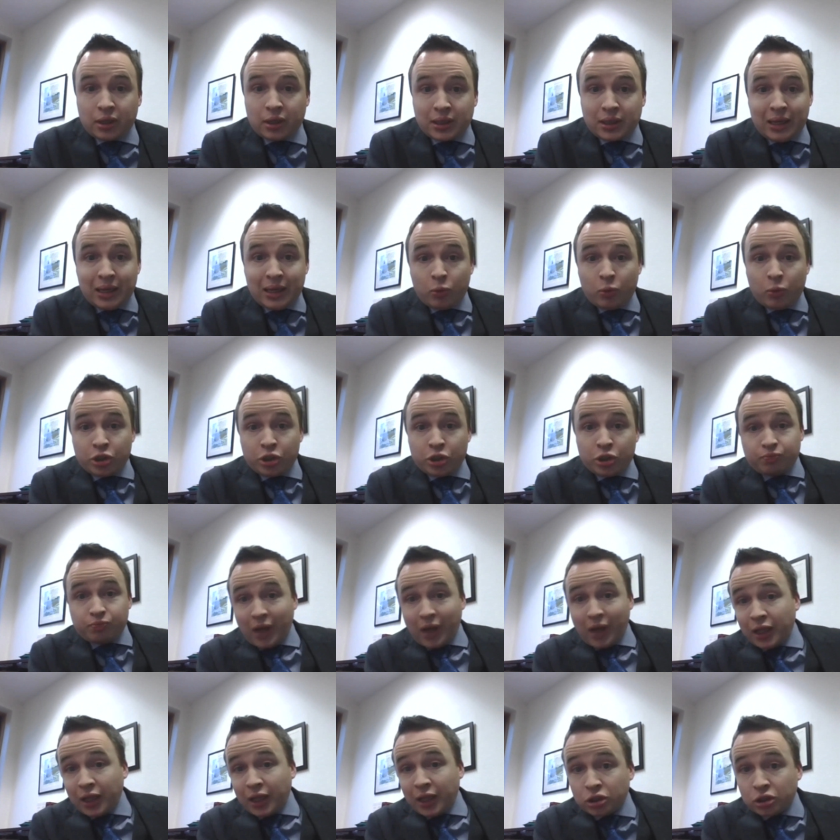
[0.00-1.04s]
scheme, which
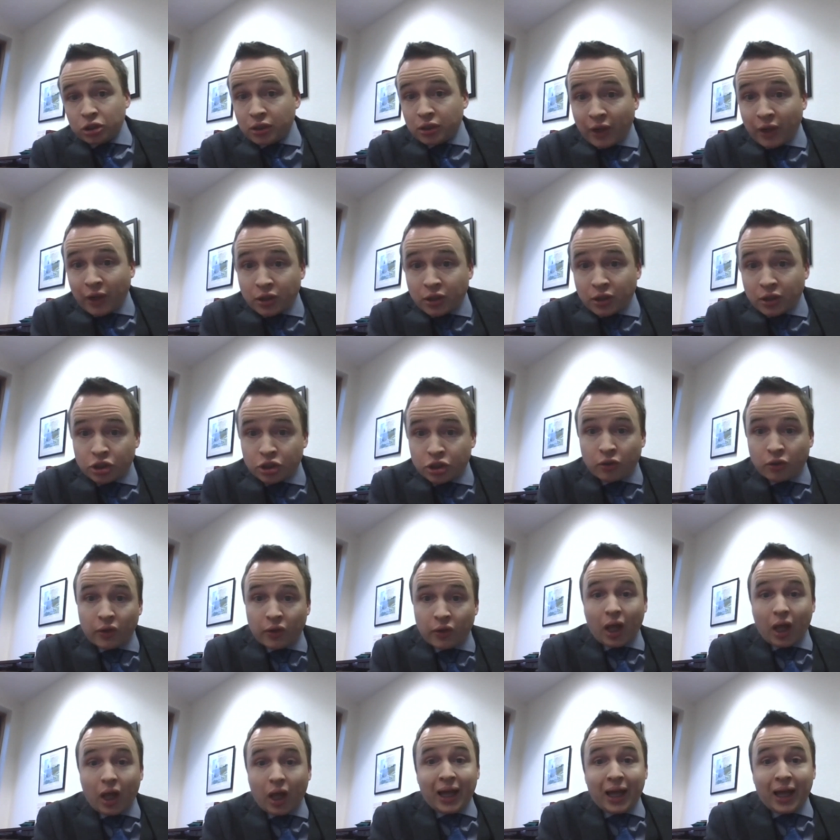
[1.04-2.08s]
I took advantage
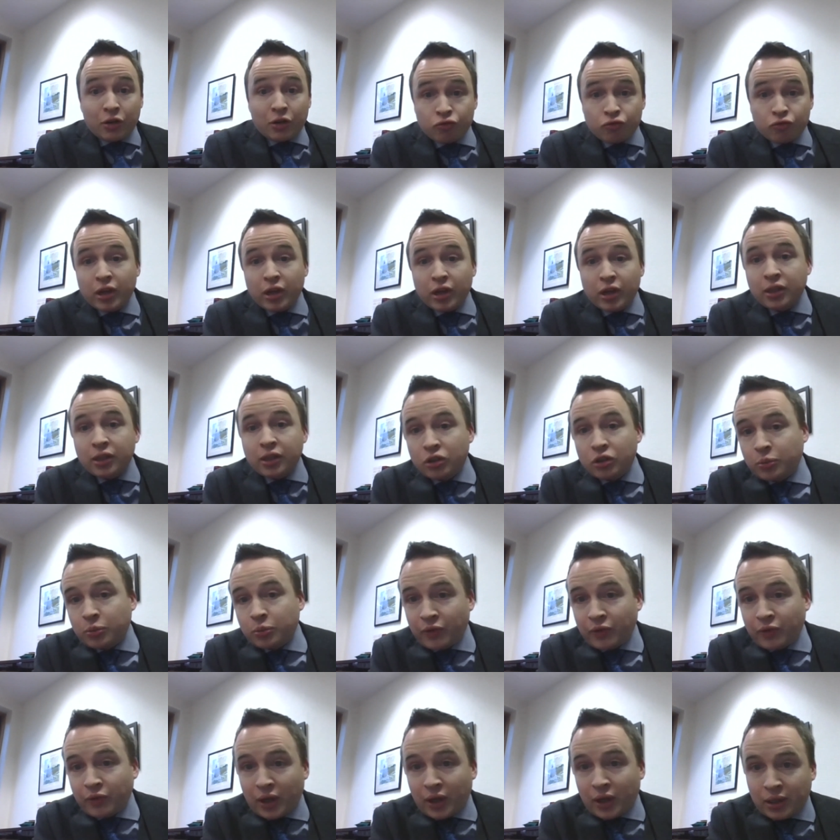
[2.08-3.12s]
of, and it really does
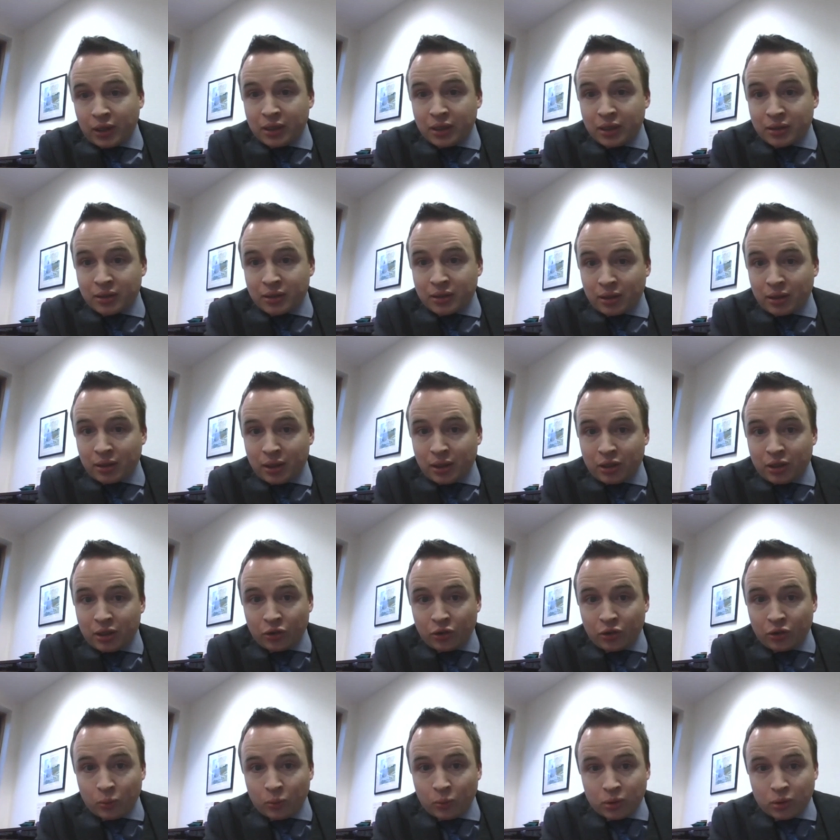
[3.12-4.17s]
provide an insight
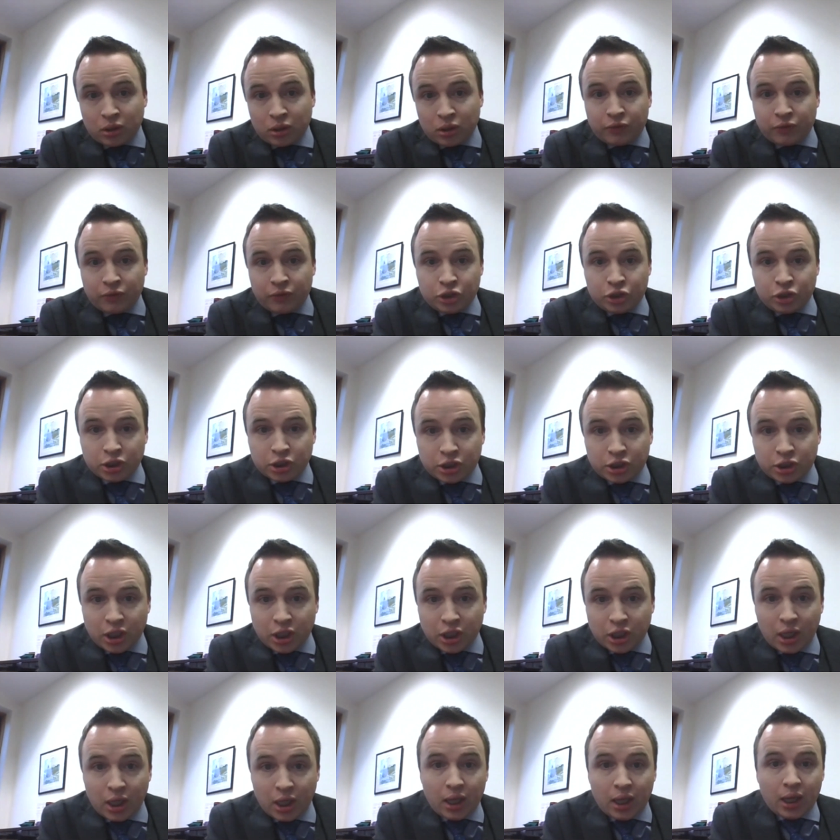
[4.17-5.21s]
into the work of a
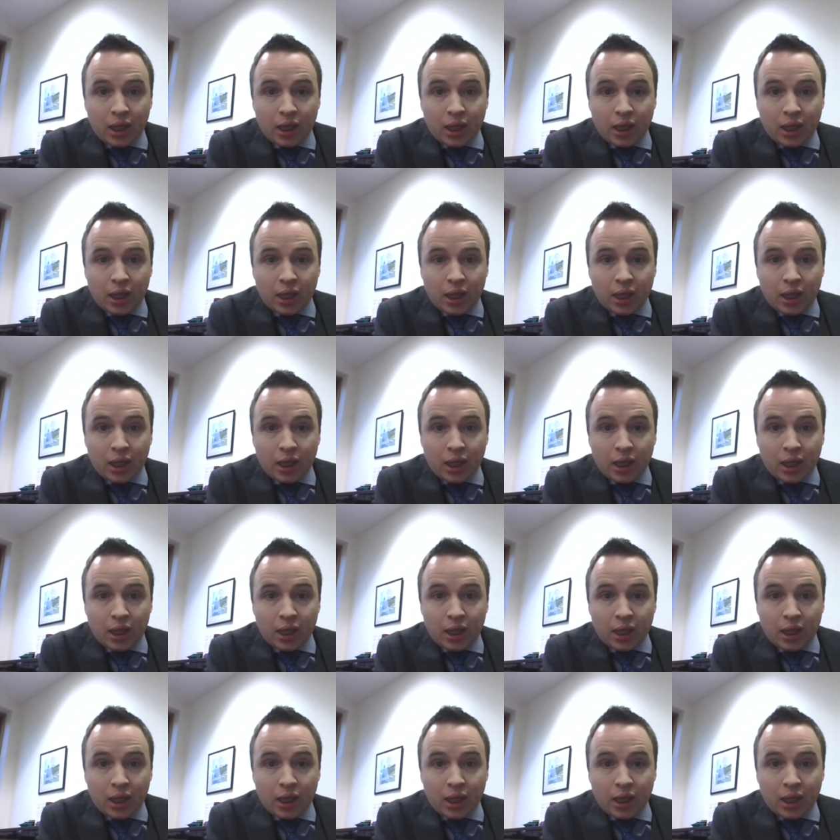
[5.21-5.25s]
judge.